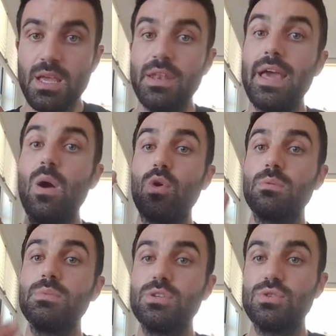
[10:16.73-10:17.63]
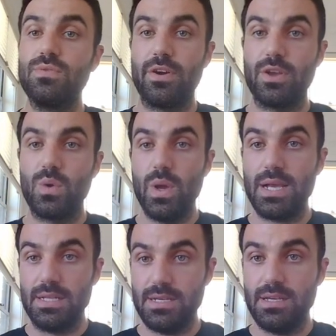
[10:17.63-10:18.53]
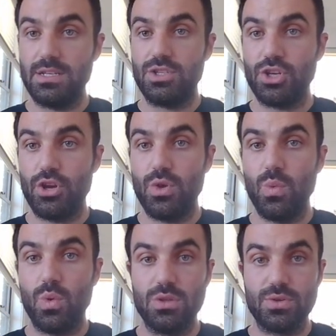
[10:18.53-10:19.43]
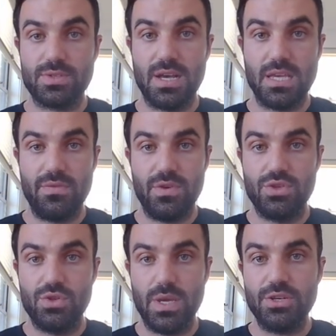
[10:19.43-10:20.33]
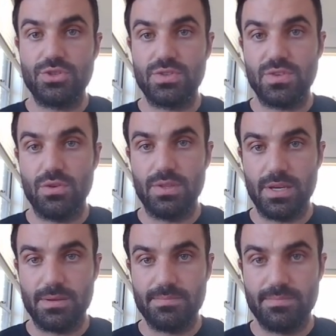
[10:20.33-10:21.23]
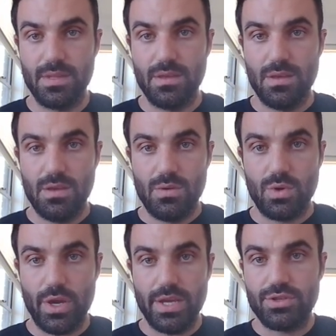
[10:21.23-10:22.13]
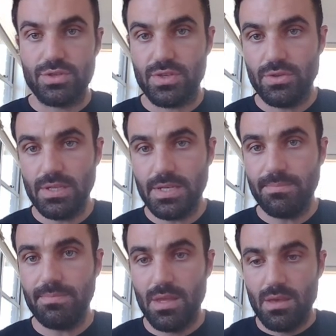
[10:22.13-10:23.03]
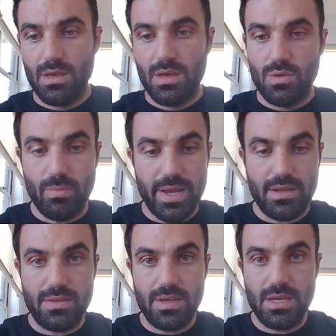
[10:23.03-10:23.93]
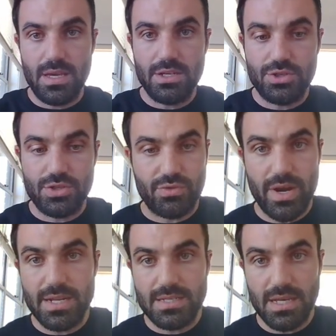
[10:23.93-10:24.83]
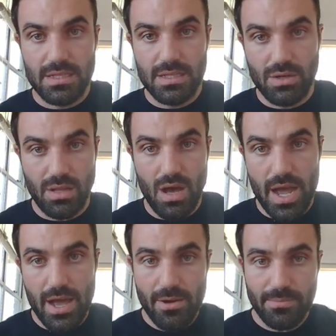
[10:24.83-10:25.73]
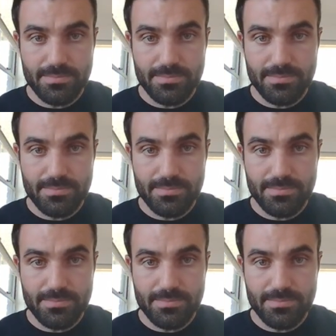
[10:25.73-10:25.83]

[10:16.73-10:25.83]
Now, what I'm going to do very quickly is show you what it looks like if you do interest only. We're going interest only. We'll make the interest rate a little higher.